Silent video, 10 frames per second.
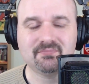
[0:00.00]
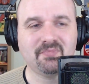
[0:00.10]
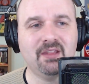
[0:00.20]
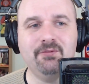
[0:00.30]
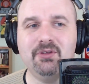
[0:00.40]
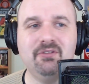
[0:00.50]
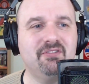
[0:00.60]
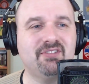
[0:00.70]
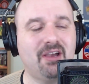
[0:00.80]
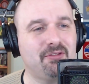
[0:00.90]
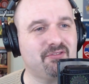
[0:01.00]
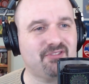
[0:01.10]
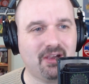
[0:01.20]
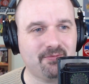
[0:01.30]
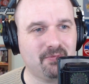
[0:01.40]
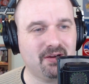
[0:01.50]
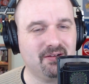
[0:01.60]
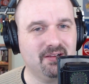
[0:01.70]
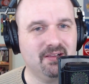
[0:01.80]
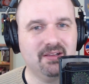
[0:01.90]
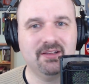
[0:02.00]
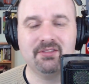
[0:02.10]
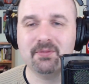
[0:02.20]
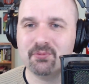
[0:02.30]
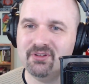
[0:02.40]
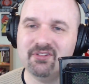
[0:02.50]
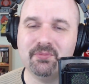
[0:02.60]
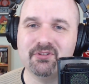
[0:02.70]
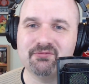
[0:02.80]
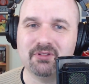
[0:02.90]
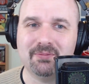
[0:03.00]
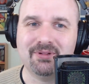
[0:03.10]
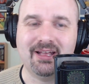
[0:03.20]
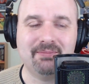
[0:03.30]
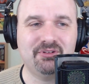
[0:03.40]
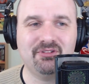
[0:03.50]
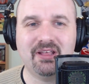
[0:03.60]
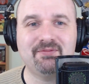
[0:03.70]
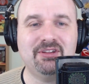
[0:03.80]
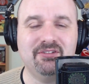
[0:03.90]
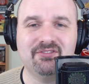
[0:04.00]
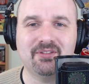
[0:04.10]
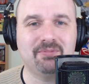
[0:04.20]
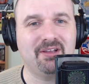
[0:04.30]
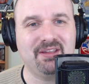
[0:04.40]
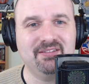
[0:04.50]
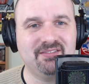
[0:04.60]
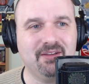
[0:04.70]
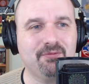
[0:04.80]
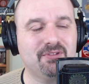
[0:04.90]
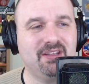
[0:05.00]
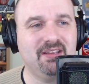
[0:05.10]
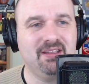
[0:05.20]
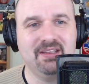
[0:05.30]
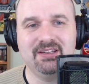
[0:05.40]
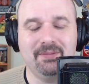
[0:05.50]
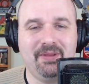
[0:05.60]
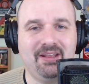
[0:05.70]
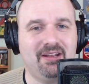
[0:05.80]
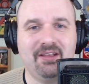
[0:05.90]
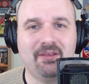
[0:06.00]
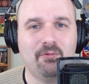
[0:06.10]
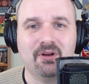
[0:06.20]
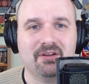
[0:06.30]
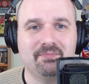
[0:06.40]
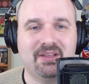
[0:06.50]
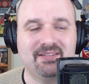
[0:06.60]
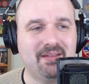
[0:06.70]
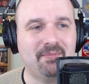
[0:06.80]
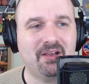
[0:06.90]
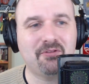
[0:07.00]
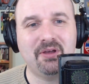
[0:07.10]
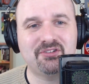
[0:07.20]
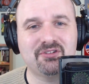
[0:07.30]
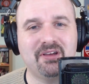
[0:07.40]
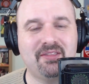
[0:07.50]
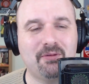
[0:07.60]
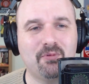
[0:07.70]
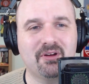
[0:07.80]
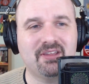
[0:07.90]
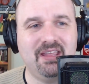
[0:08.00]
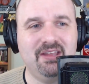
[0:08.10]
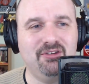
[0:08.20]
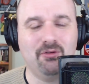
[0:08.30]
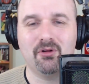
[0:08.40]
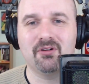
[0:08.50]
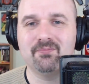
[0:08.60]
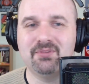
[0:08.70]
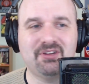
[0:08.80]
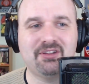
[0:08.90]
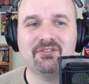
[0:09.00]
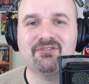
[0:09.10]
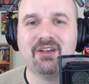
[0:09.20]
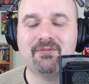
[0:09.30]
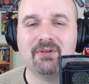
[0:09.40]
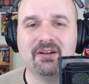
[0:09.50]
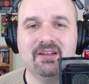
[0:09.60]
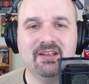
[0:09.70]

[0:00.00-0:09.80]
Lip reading: If you use other software, the principles will apply, but you'll have to use the plugins differently depending on how they work, because I'm not quite sure how they work in your particular software.